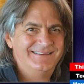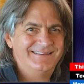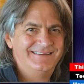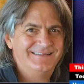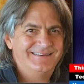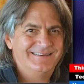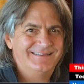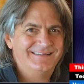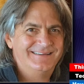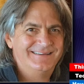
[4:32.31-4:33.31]

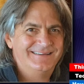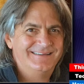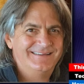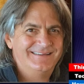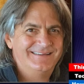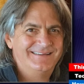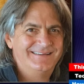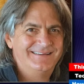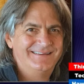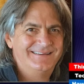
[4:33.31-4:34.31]

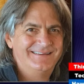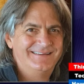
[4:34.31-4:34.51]
No words are spoken by the person on screen.